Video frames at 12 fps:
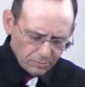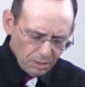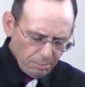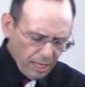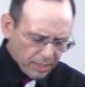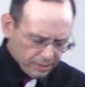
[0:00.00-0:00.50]

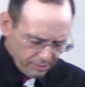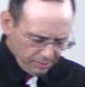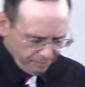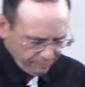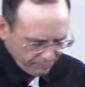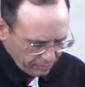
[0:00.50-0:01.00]

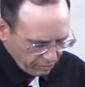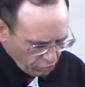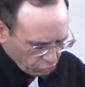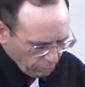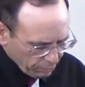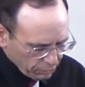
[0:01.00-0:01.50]
But the
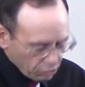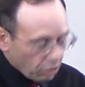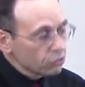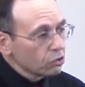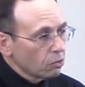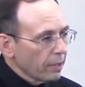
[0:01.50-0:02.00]
scriptures
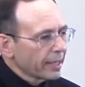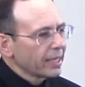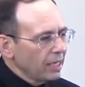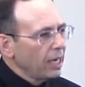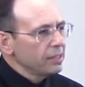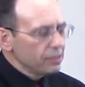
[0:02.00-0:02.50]
also
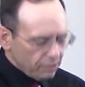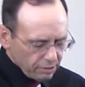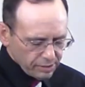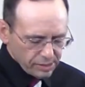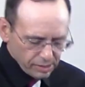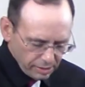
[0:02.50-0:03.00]
recognize that
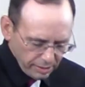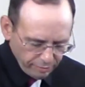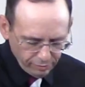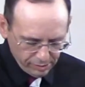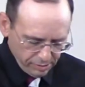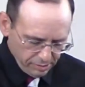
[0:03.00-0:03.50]
there is a
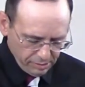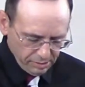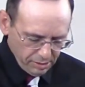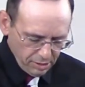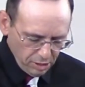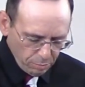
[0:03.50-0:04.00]
difference
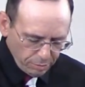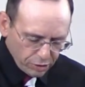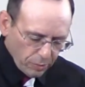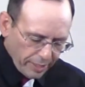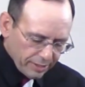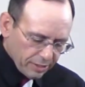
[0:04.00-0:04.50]

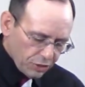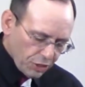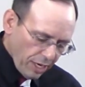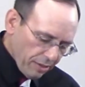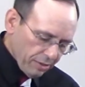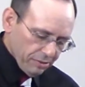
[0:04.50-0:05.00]
between the
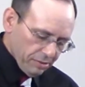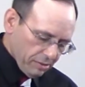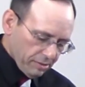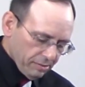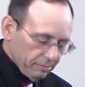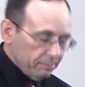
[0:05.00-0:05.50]

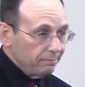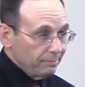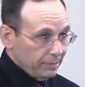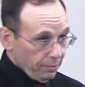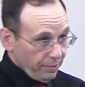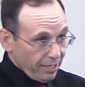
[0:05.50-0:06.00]
genders.
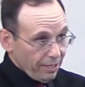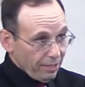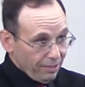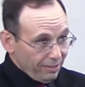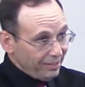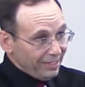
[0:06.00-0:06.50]
Here we
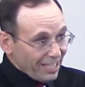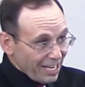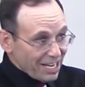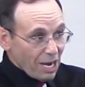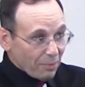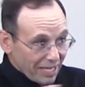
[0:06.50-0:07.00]
go.
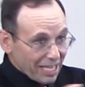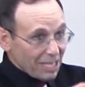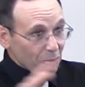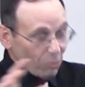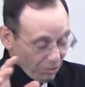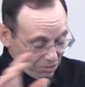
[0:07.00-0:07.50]
Now we get into
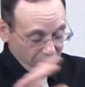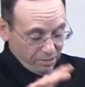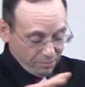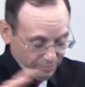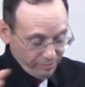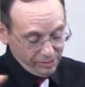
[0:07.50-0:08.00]
more
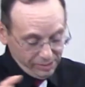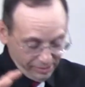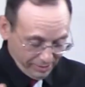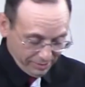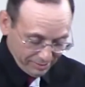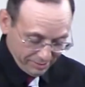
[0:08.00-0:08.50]
controversy.